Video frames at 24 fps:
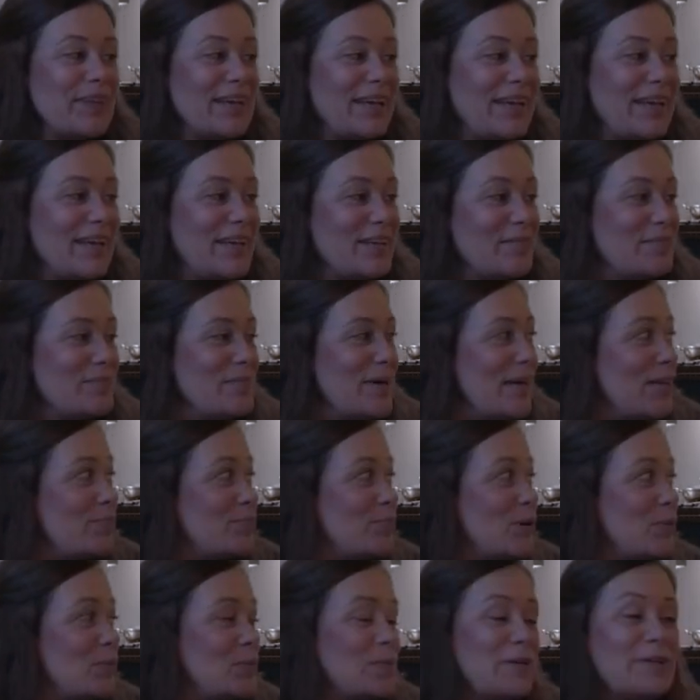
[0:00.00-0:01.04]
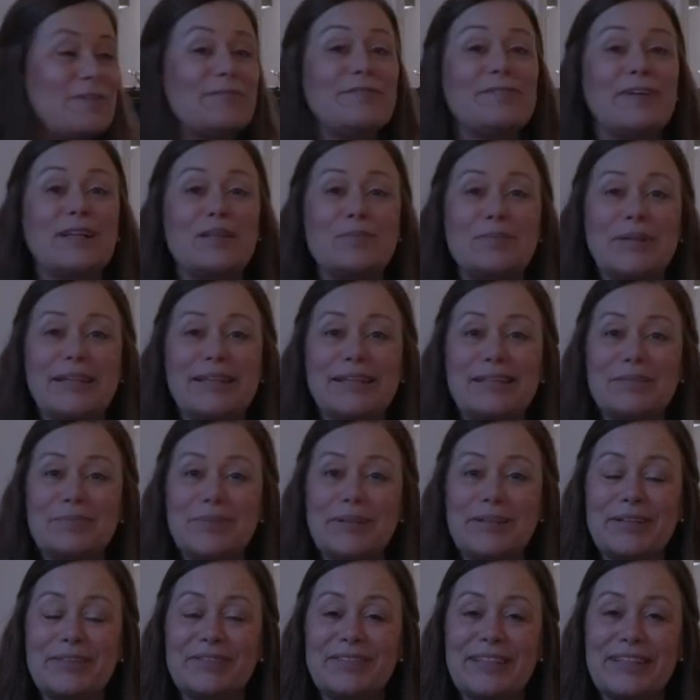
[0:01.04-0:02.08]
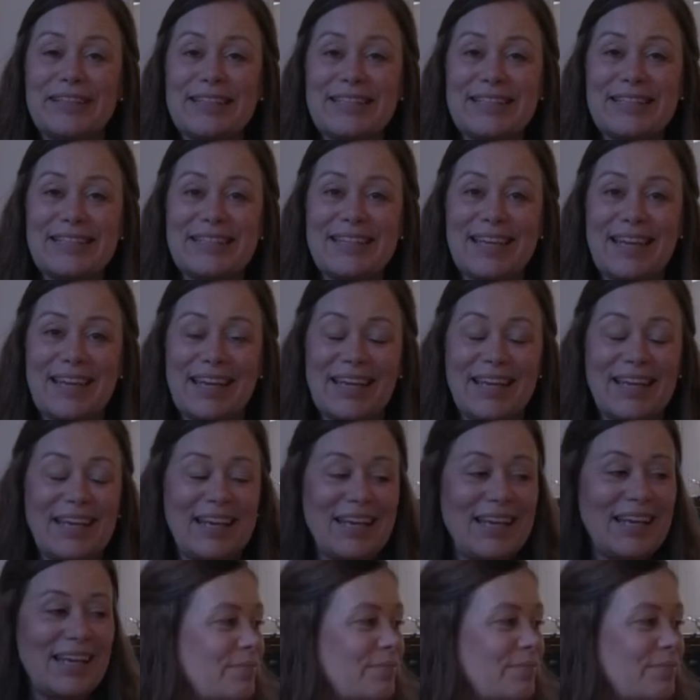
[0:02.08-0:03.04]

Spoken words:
I'll probably film a little bit of it today.